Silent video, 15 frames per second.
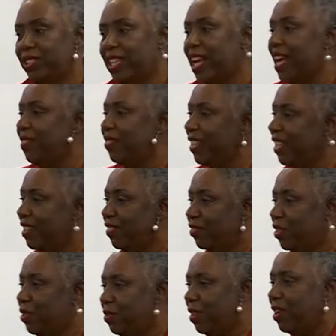I have to give
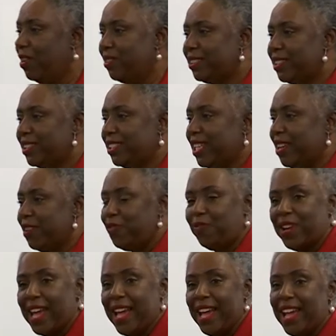kudos to Channel
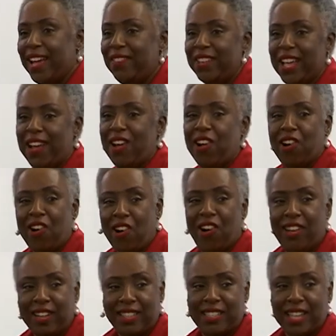5
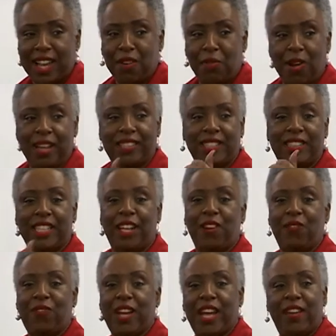all the time, watching Channel
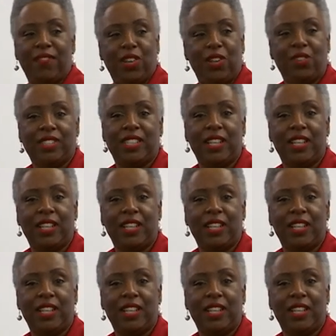5 News.